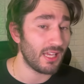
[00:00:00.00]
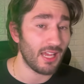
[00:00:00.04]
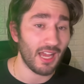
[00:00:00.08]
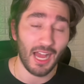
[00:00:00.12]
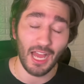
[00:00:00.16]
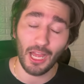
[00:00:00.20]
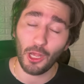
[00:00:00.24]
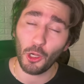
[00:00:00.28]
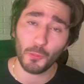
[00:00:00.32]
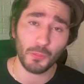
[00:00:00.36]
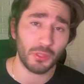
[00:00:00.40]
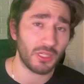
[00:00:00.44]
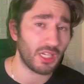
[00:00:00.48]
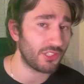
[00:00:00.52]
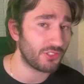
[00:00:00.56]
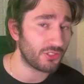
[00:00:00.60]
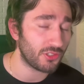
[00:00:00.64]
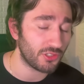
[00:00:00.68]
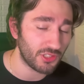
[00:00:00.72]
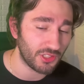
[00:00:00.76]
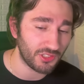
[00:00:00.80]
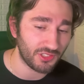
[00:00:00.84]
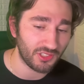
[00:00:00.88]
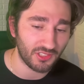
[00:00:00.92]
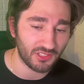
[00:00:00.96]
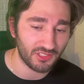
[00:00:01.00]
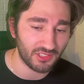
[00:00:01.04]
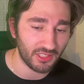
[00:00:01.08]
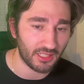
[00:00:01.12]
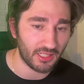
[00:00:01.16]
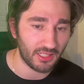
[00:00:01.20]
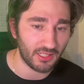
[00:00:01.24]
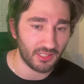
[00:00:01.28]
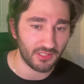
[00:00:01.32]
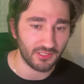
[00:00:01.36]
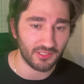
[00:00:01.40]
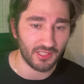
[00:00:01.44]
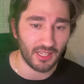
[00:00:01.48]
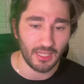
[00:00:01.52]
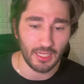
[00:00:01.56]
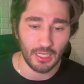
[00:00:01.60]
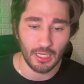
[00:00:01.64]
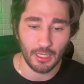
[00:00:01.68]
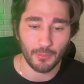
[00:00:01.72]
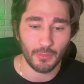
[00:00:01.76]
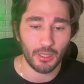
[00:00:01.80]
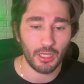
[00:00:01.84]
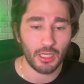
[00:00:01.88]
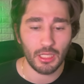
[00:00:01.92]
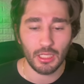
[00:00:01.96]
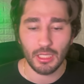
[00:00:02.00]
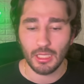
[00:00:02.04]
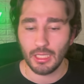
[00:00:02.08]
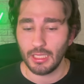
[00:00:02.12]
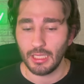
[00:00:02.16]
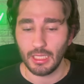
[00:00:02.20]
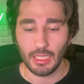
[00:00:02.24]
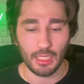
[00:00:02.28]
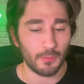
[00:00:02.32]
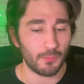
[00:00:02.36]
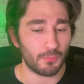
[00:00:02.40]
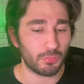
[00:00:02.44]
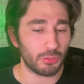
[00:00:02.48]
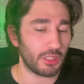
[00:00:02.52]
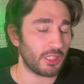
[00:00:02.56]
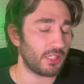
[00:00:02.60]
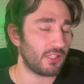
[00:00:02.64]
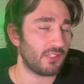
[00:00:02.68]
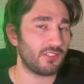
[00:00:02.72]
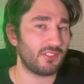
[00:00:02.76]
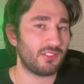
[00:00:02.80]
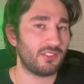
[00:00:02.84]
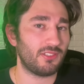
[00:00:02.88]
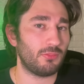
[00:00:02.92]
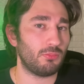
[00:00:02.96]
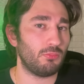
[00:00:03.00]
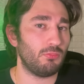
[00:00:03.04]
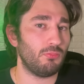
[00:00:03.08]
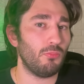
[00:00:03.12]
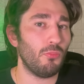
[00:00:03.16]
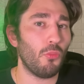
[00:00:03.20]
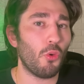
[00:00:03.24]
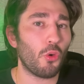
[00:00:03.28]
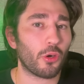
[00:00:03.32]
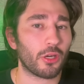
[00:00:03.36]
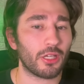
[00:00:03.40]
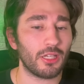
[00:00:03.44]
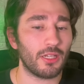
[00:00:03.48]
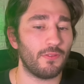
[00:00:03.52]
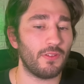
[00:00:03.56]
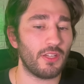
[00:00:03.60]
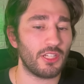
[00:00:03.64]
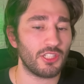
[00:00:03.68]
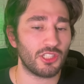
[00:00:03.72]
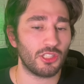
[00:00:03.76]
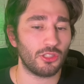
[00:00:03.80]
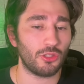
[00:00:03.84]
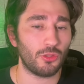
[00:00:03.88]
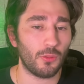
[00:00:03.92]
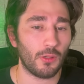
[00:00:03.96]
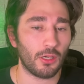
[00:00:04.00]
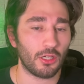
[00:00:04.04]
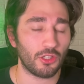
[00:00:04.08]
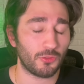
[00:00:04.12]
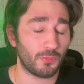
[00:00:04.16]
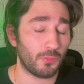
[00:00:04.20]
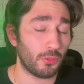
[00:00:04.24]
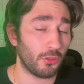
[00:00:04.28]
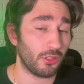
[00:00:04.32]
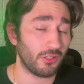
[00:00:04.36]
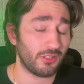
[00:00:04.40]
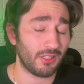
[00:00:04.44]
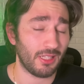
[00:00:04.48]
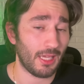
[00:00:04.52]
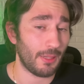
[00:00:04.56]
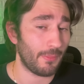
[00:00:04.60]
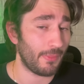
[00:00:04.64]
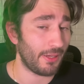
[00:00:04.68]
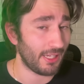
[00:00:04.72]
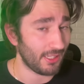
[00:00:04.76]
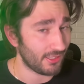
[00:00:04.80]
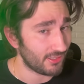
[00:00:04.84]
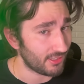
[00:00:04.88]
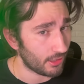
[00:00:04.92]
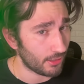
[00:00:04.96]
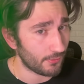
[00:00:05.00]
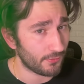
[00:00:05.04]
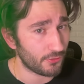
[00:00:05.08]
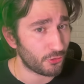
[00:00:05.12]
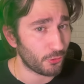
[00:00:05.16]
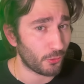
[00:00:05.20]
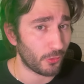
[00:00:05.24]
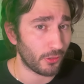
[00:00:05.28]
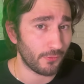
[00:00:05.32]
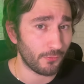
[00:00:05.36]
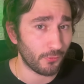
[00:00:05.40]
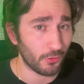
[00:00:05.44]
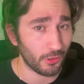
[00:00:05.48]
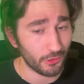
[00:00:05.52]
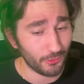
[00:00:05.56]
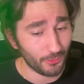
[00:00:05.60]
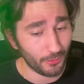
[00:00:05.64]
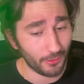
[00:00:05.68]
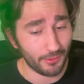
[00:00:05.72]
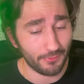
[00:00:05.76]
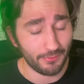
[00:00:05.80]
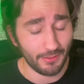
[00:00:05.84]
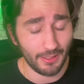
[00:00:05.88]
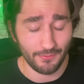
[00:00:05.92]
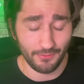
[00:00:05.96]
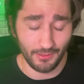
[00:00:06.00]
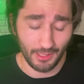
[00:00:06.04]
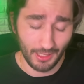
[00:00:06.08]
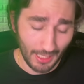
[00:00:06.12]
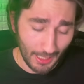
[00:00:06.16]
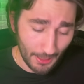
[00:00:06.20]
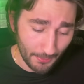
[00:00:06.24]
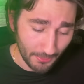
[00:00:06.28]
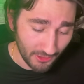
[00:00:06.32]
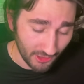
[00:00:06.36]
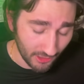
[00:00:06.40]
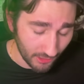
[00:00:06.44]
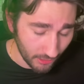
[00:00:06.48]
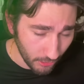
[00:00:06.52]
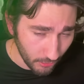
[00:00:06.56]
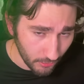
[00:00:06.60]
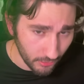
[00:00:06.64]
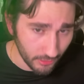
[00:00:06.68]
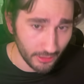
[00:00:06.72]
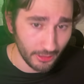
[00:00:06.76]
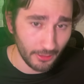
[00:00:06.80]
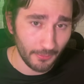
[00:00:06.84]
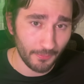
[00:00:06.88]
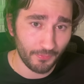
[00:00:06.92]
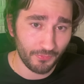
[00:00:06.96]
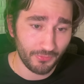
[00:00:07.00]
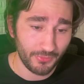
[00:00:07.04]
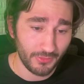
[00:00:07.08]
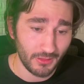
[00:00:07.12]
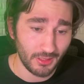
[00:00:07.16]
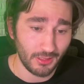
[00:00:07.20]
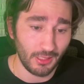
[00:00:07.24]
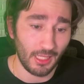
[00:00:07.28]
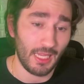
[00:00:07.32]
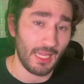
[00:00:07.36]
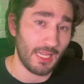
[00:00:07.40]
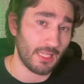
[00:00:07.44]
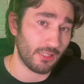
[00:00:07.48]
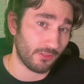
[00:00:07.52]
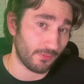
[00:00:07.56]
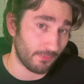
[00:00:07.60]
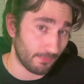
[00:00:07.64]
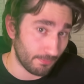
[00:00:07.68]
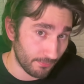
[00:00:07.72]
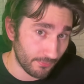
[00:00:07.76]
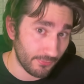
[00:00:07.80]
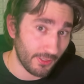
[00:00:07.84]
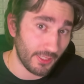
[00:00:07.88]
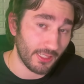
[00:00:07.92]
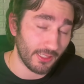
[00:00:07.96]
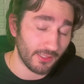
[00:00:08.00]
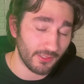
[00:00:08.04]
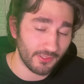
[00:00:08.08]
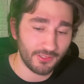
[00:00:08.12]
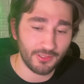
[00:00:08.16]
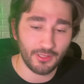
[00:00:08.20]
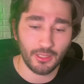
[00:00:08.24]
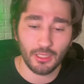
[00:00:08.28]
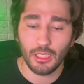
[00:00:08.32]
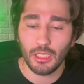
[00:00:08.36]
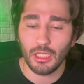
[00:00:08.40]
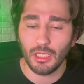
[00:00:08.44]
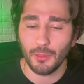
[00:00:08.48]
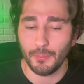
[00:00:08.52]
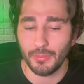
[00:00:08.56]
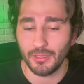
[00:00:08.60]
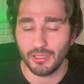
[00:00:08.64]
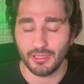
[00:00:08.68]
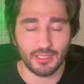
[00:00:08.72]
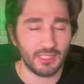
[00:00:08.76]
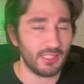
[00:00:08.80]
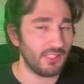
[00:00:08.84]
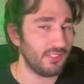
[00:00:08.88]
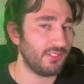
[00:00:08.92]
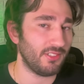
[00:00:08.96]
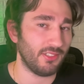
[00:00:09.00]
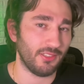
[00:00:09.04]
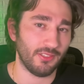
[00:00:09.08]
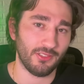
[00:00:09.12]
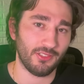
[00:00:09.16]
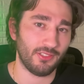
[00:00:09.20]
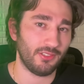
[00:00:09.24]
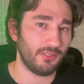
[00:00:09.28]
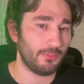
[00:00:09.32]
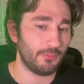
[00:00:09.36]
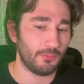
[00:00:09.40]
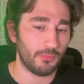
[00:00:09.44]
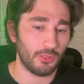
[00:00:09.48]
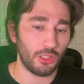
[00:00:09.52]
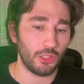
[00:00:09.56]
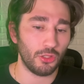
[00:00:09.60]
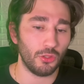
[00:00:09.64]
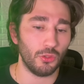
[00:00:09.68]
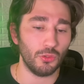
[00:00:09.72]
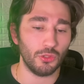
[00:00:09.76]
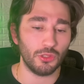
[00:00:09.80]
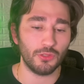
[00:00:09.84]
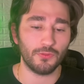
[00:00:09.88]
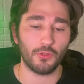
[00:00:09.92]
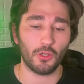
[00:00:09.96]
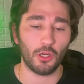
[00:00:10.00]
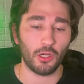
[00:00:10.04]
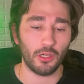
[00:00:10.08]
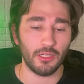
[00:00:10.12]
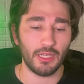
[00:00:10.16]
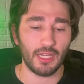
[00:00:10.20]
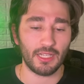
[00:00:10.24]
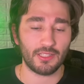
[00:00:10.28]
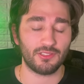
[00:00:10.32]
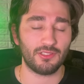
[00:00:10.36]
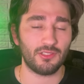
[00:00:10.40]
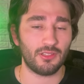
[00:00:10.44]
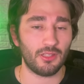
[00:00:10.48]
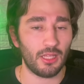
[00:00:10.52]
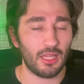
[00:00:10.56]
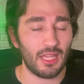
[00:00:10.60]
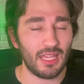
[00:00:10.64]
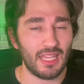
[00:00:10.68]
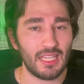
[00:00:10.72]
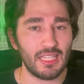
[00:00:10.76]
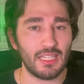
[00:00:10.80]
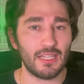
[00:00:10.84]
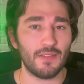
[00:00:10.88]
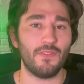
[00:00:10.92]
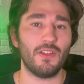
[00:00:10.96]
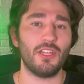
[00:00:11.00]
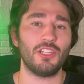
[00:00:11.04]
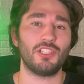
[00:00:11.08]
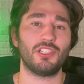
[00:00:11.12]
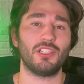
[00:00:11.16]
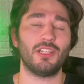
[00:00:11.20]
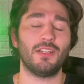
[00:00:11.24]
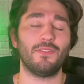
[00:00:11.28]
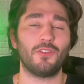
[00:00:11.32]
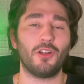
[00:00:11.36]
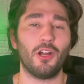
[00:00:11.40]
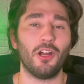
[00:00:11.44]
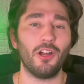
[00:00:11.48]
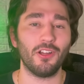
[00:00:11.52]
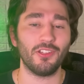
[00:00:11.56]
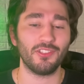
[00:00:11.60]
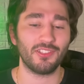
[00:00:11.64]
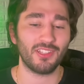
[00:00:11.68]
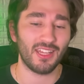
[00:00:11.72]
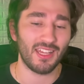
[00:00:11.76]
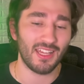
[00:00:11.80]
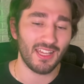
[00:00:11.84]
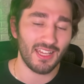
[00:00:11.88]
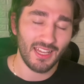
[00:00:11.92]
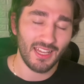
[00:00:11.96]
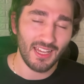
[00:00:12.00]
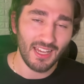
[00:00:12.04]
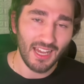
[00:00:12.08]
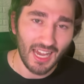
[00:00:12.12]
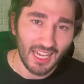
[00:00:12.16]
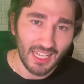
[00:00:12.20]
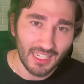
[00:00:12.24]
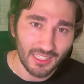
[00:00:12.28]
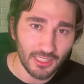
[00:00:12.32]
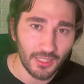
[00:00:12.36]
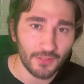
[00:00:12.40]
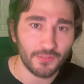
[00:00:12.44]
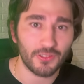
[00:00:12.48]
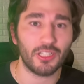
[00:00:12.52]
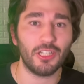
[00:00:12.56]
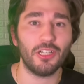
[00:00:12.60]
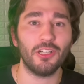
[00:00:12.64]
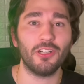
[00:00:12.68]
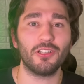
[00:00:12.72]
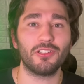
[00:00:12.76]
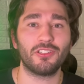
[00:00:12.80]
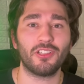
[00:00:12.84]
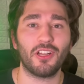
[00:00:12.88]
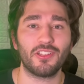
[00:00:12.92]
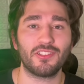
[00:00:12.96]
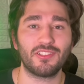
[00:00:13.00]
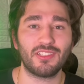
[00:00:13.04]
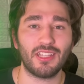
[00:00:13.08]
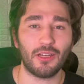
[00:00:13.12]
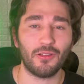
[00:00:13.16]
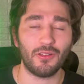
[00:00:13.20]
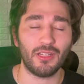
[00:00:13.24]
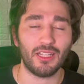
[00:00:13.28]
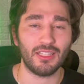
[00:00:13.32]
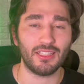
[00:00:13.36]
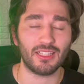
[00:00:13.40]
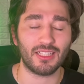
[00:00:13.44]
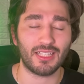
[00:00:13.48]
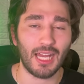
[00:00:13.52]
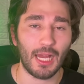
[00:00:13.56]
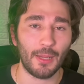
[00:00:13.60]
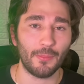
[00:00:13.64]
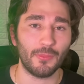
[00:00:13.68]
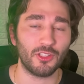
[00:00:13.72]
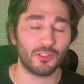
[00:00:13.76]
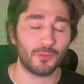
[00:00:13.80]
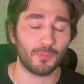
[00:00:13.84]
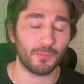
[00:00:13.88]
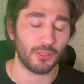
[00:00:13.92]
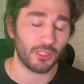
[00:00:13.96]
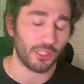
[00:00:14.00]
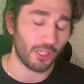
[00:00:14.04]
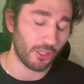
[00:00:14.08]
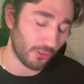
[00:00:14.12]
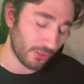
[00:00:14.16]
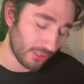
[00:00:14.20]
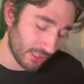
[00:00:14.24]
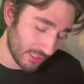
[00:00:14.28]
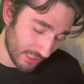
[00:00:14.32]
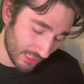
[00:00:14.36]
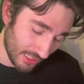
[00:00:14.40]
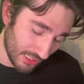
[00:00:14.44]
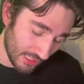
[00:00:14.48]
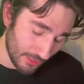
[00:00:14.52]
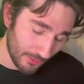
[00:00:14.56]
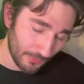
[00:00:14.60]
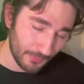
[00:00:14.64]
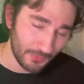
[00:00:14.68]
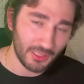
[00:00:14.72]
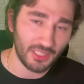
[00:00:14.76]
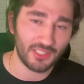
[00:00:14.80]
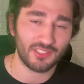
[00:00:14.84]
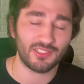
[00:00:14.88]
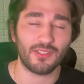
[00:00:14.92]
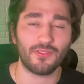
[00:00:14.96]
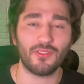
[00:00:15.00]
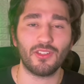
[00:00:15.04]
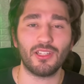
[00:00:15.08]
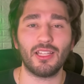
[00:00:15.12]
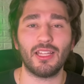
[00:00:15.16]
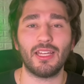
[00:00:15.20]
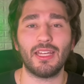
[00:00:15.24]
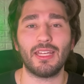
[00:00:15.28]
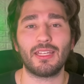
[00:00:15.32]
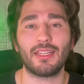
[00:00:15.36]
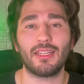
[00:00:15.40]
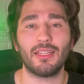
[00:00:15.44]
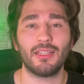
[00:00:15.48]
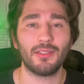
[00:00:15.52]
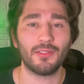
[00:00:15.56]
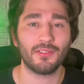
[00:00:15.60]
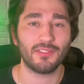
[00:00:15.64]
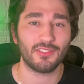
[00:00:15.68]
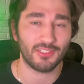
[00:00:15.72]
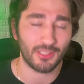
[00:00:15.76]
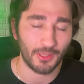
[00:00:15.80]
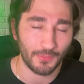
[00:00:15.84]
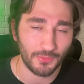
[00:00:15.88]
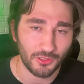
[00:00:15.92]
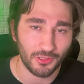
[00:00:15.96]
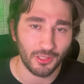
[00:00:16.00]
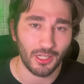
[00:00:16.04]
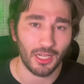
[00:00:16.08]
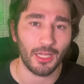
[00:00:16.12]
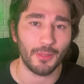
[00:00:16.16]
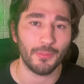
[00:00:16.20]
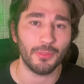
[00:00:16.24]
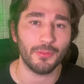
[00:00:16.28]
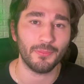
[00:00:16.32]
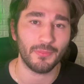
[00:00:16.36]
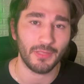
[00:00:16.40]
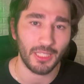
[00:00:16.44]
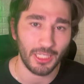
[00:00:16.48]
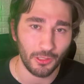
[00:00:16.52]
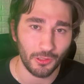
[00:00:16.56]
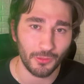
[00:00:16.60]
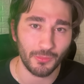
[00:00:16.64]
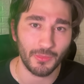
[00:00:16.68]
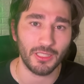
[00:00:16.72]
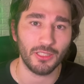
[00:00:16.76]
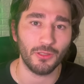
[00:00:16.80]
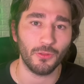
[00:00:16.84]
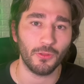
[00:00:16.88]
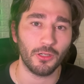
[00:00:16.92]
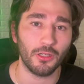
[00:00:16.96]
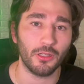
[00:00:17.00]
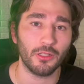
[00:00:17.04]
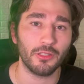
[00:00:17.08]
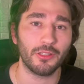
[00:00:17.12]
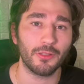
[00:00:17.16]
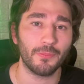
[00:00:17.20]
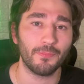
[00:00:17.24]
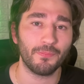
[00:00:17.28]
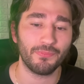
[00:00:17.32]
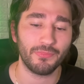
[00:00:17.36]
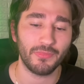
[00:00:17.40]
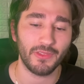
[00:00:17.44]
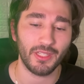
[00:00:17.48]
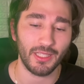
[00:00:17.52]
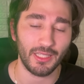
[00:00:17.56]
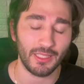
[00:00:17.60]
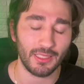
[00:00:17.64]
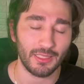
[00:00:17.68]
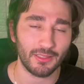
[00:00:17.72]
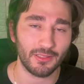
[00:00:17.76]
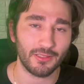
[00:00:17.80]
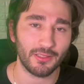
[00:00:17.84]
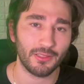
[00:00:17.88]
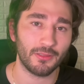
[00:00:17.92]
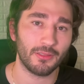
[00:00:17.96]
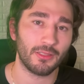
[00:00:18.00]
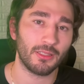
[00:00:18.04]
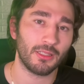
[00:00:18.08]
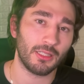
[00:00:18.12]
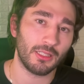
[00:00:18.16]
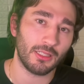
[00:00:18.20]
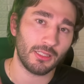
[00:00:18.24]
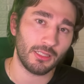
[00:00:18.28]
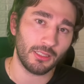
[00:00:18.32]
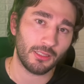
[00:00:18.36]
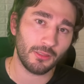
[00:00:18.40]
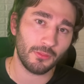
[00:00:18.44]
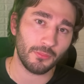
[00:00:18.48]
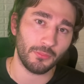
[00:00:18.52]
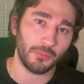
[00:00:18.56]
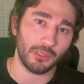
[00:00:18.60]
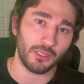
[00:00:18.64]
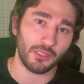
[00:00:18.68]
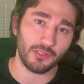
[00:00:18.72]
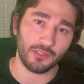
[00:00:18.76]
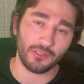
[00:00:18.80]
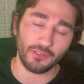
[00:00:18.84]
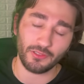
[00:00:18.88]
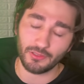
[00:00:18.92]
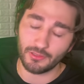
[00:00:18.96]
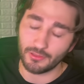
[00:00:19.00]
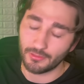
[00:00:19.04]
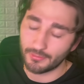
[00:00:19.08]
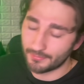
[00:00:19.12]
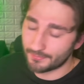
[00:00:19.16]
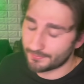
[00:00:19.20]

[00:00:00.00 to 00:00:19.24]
I hope you guys are just excited as I am. It brings more innovation to our sport. Am I excited for 24 and 25? Absolutely. And Vegas. But this is huge for our next innovation of cars. I'd love to hear your thoughts down in the comments below. Please leave a like, subscribe. It would mean the world. And peace.